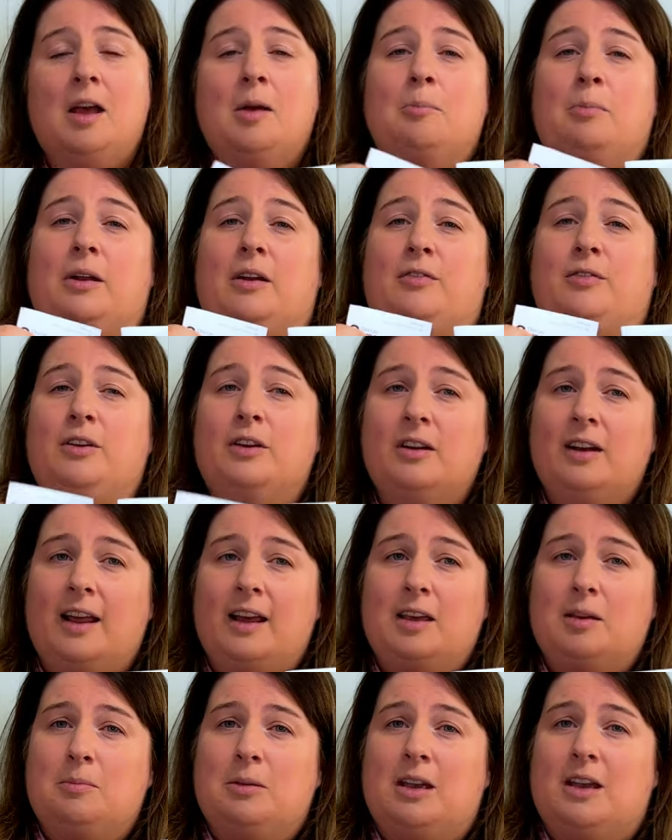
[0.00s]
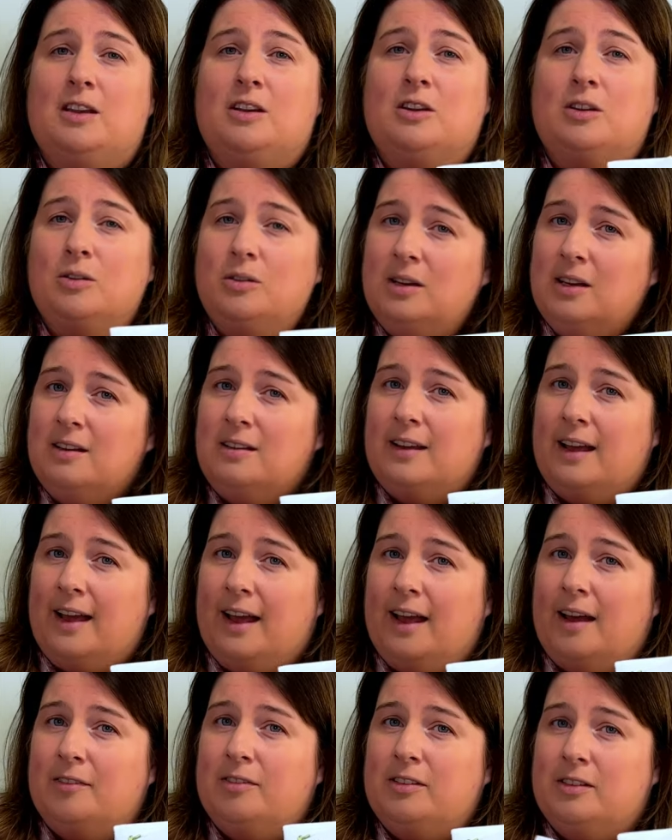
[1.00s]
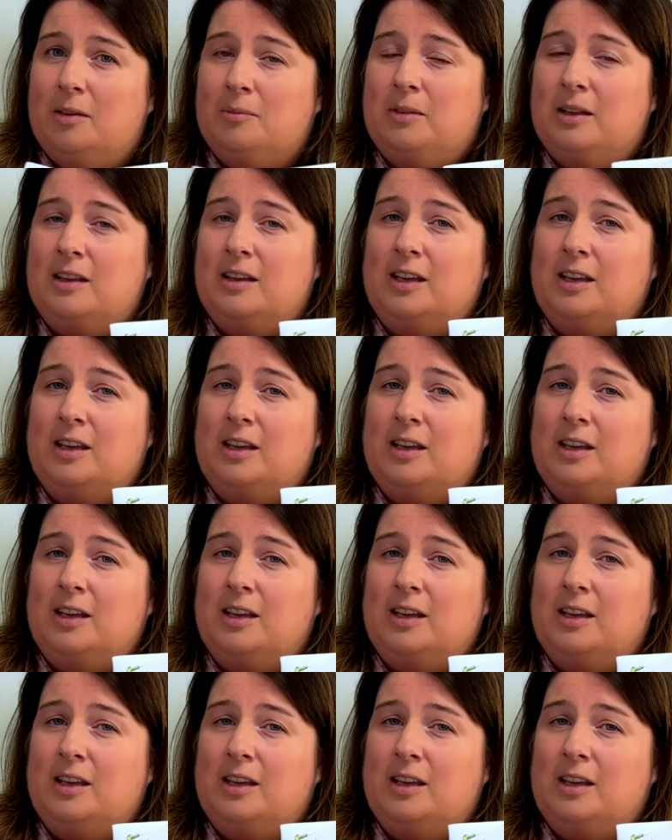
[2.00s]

But if you're like me and you need to have something